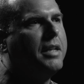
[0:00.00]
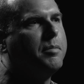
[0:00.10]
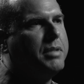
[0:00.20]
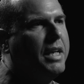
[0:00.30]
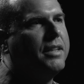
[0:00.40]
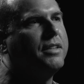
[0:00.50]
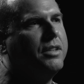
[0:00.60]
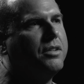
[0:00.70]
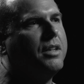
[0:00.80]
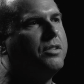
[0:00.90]
I ended up taking the
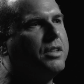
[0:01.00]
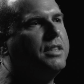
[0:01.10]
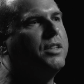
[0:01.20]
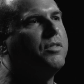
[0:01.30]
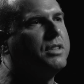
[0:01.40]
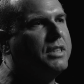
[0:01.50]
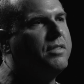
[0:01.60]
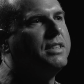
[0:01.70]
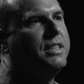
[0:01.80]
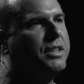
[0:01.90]
deal. I took a deal for
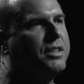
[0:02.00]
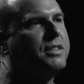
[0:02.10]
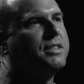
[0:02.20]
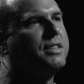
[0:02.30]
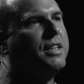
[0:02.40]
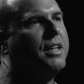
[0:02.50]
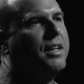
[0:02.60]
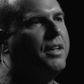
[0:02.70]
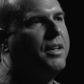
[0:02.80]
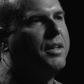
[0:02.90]
17 years.
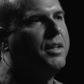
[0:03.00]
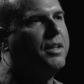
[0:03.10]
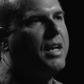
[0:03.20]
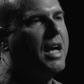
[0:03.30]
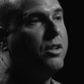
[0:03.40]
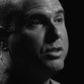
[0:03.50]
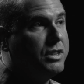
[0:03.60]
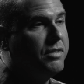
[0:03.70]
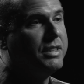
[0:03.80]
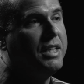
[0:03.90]
Uh, out of those
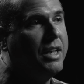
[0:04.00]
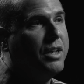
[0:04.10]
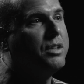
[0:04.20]
17